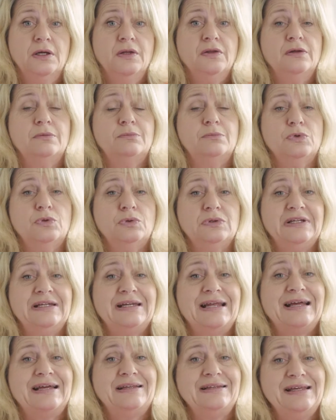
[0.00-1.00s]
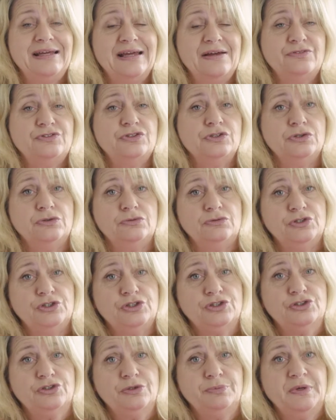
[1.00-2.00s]
The morning and the afternoon
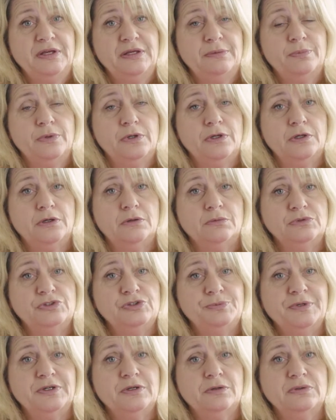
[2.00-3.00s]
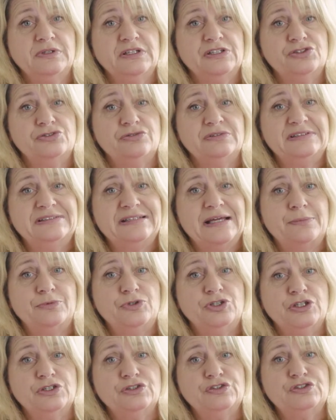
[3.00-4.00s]
nursery people are going to be going into
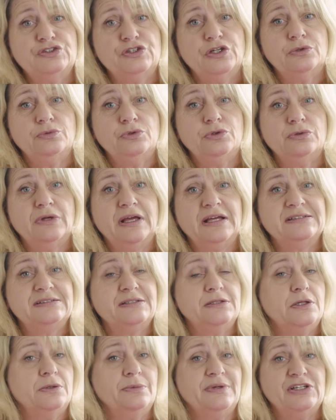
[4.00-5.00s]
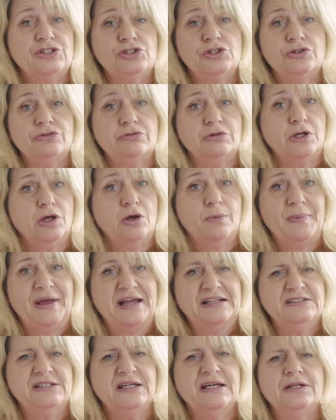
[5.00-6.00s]
reception, so you'll get to know each other a lot
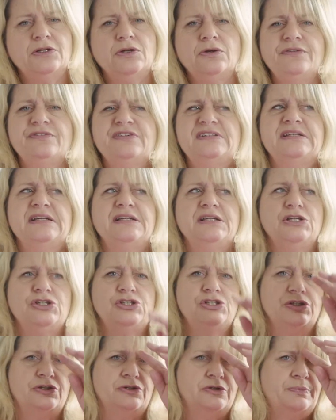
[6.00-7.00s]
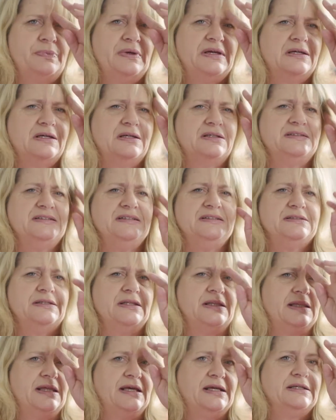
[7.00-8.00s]
better. I know you've seen each other at parties
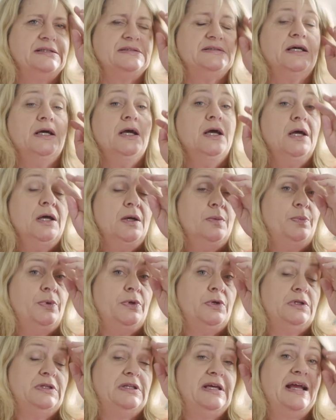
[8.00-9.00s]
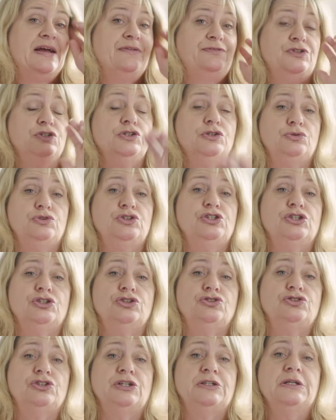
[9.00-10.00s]
and things, but the afternoon
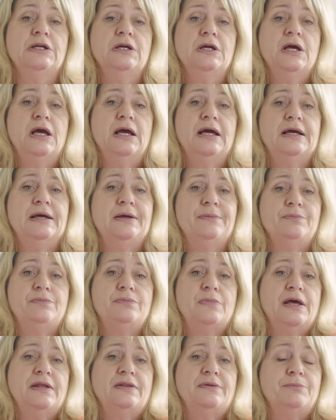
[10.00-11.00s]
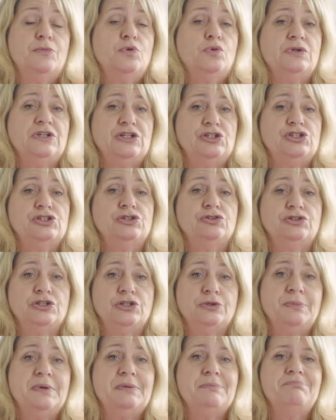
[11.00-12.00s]
children and the morning
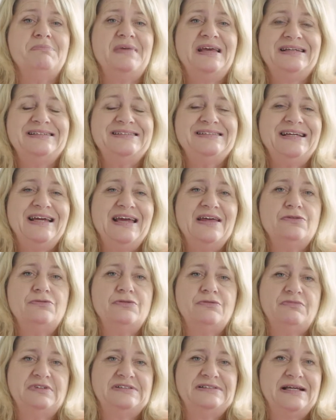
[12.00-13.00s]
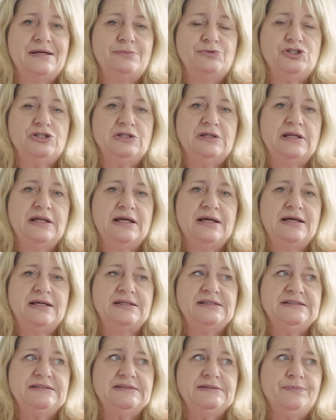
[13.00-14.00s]
children will be mixed together in reception
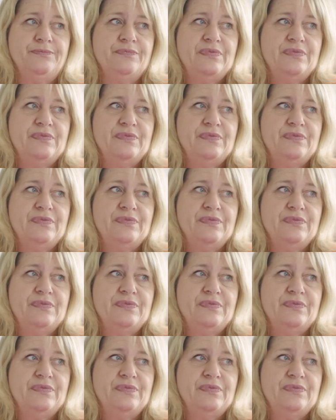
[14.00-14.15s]
class.